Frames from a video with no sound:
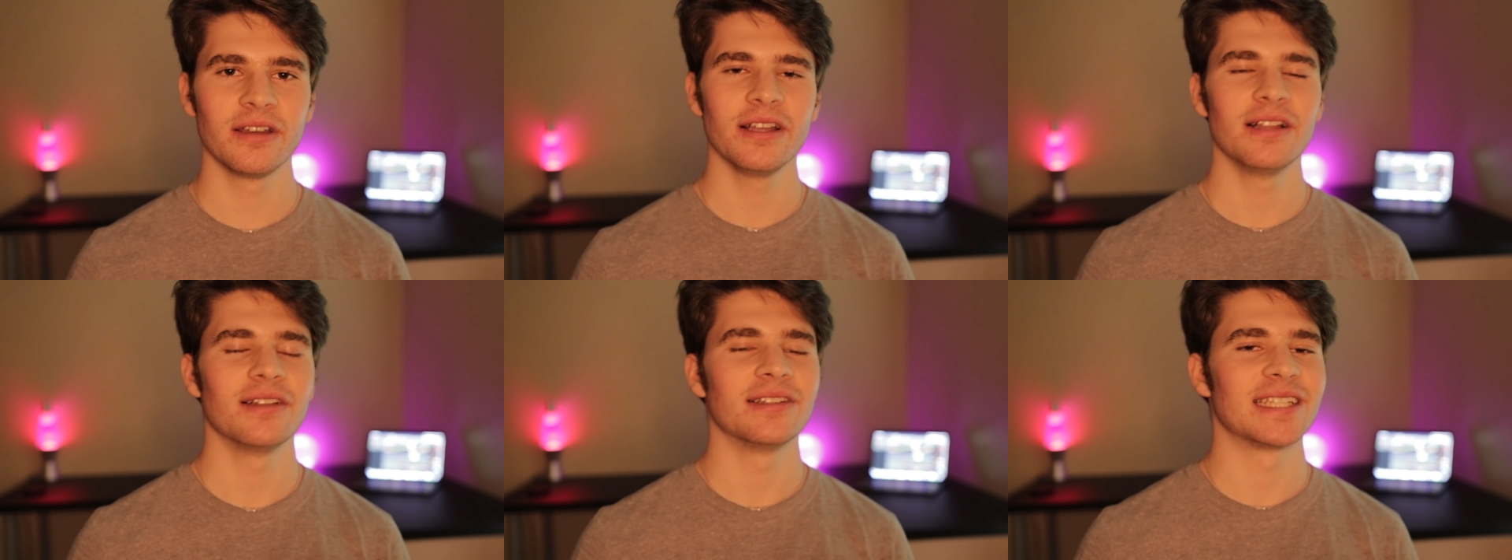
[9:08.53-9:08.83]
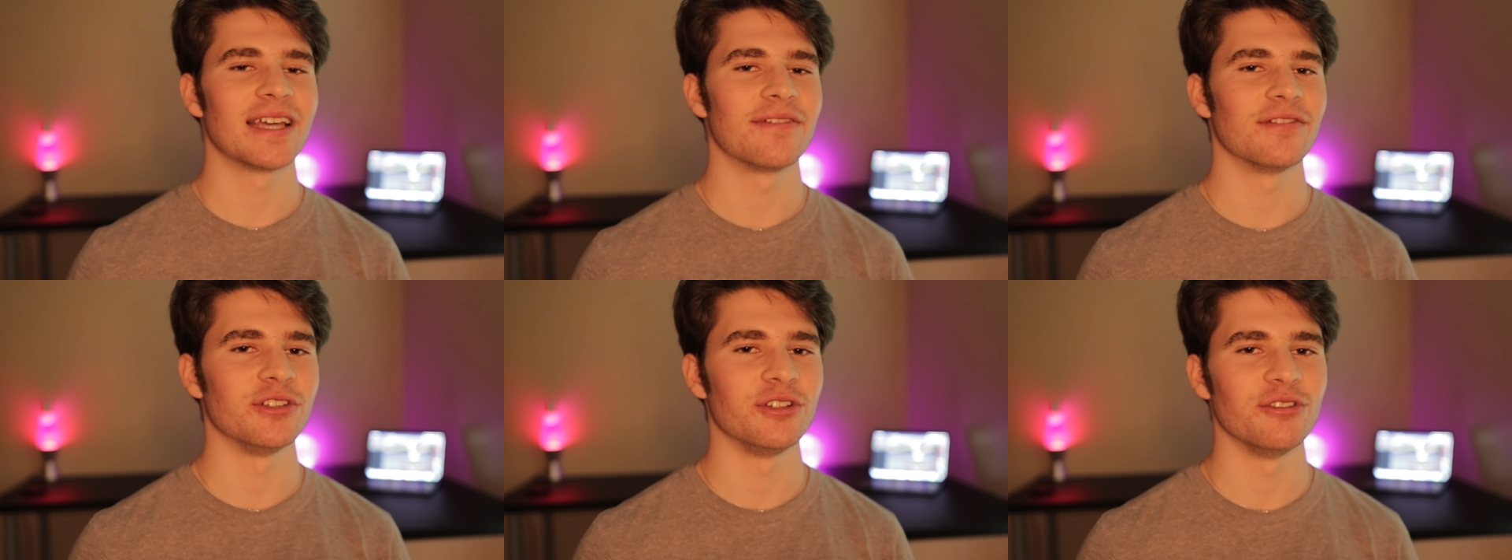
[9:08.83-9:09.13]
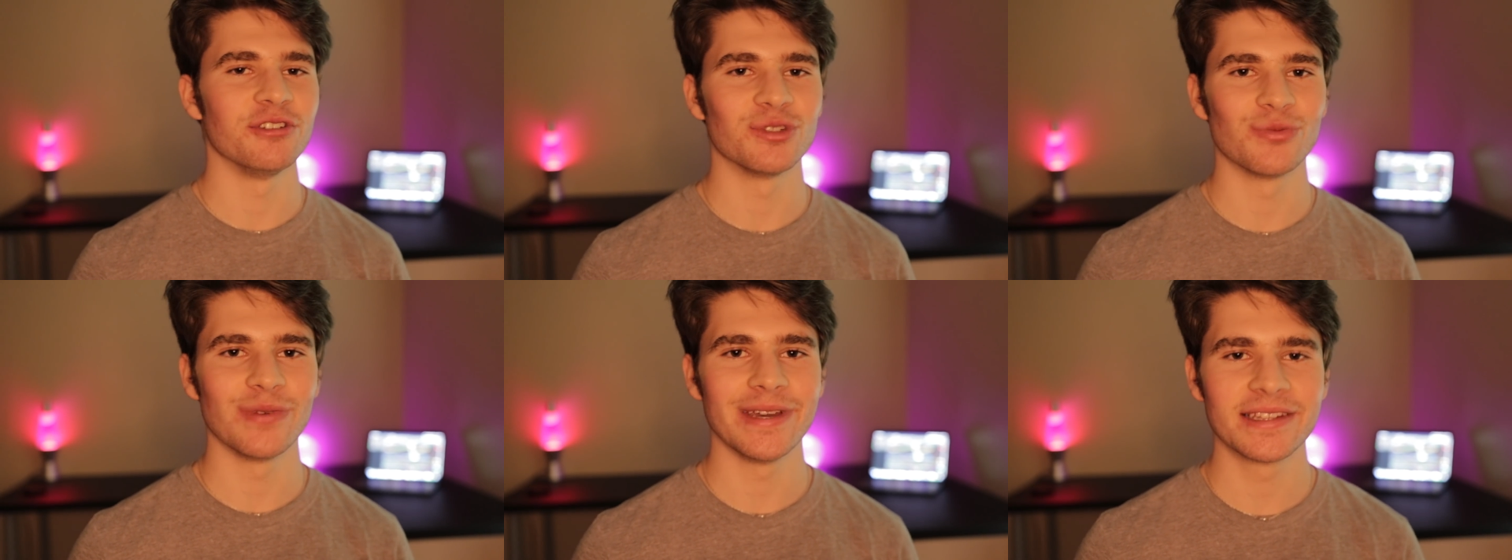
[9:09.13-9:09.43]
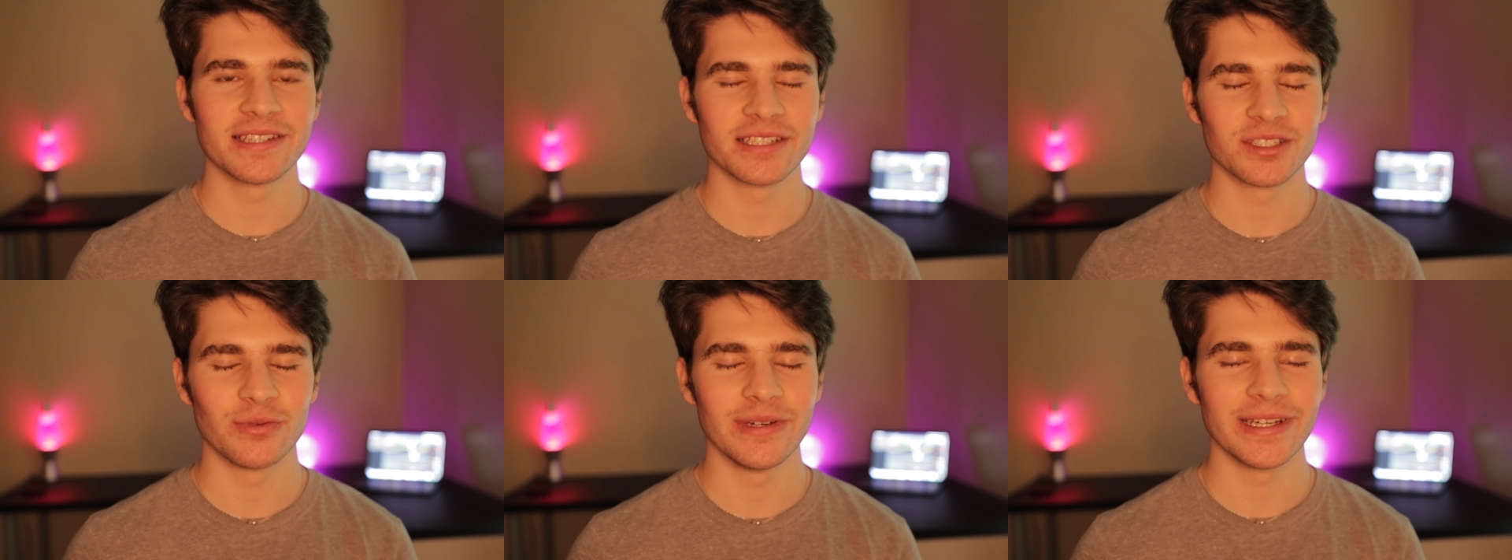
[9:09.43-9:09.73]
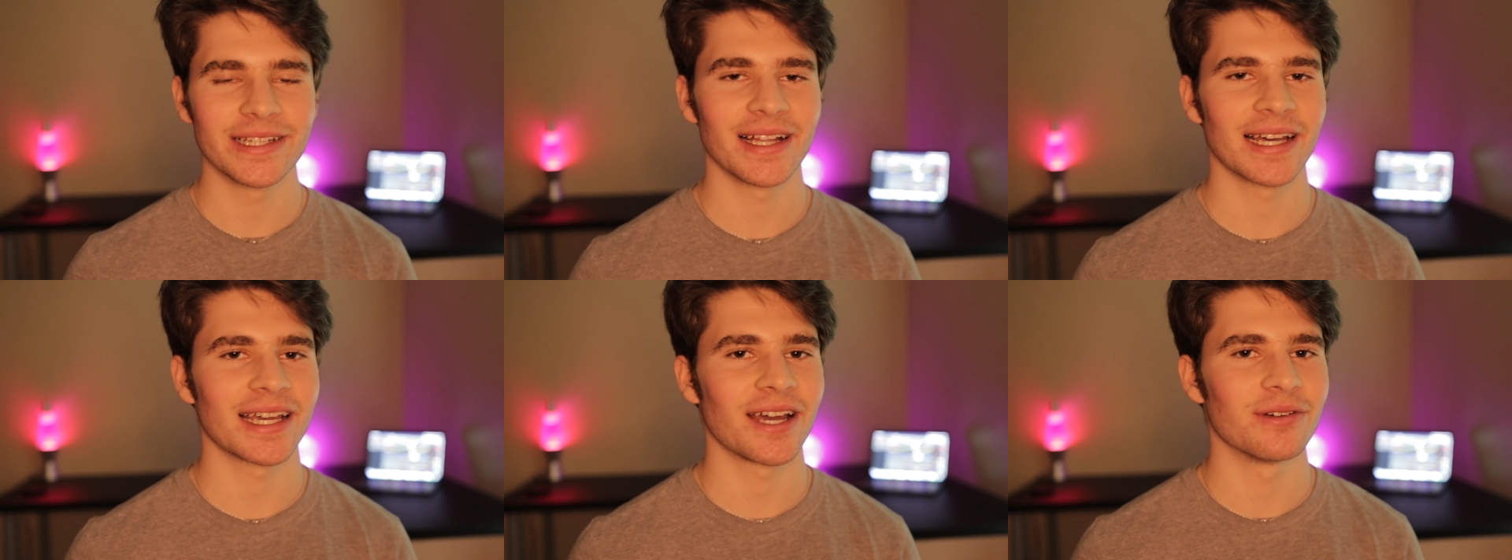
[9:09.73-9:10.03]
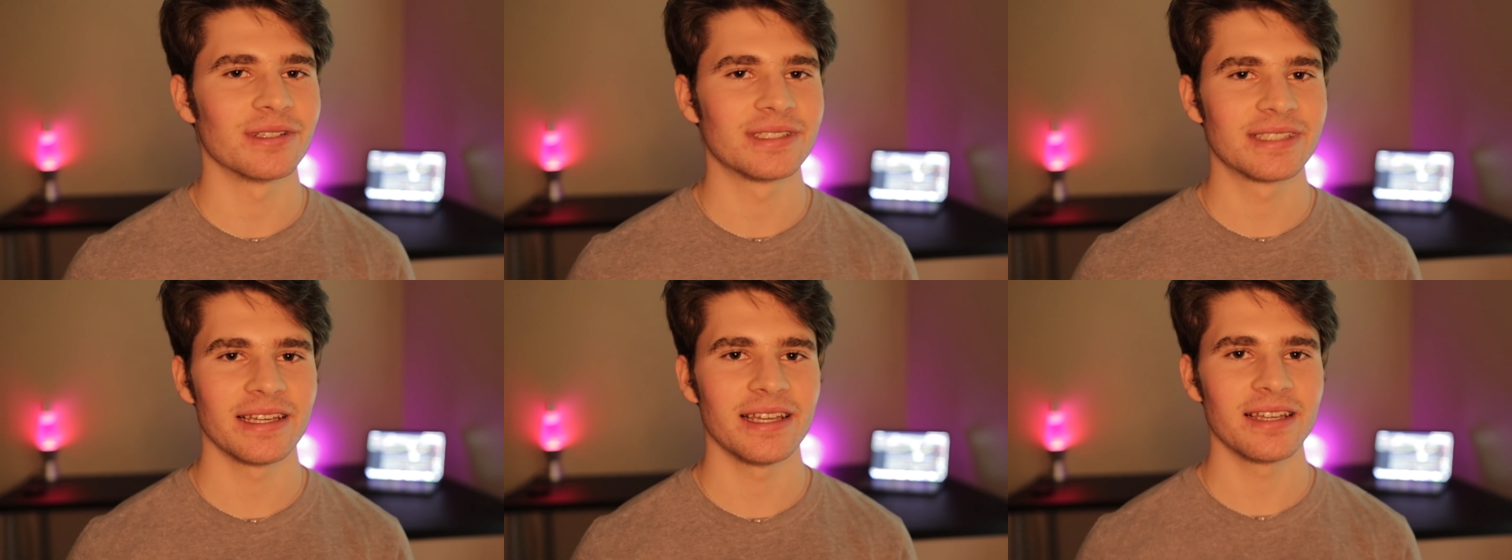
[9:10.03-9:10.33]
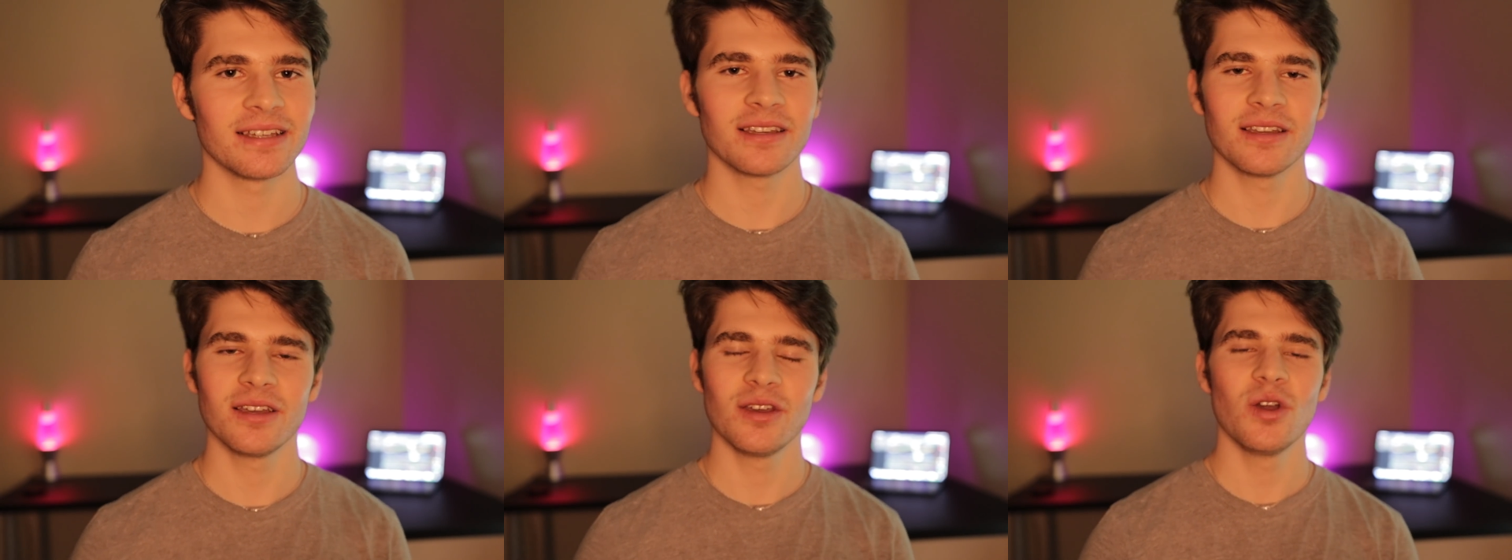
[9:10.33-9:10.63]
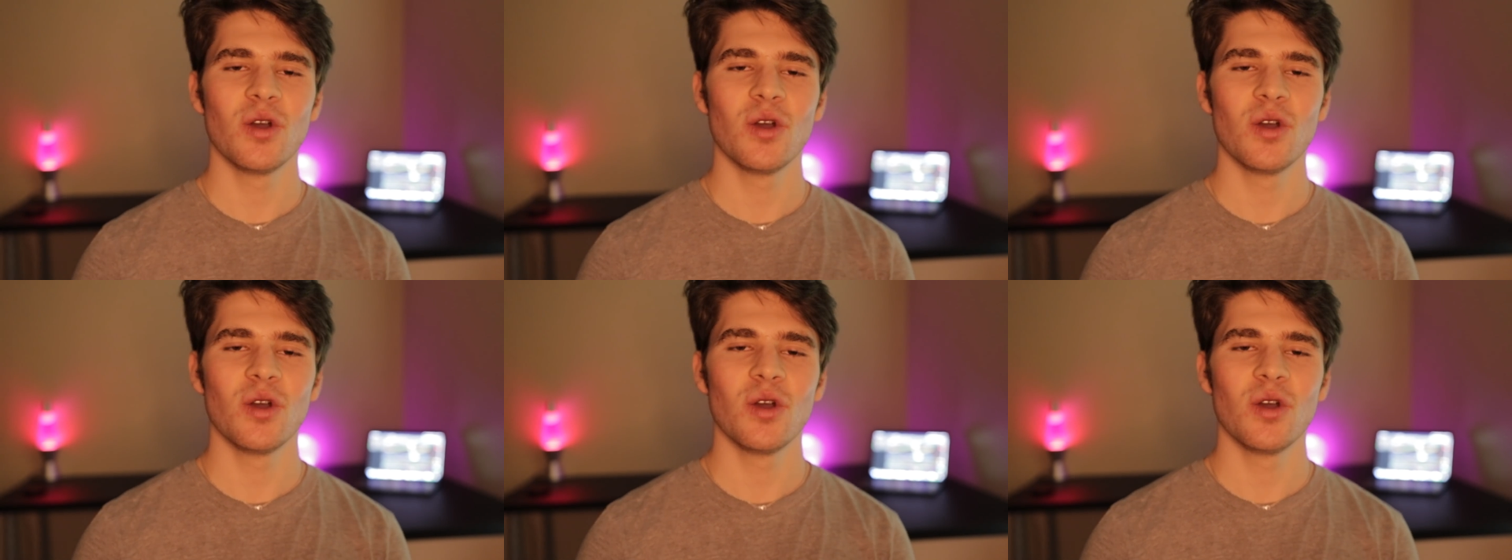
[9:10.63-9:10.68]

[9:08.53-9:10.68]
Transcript: Let's have a huge week this week, like I was saying.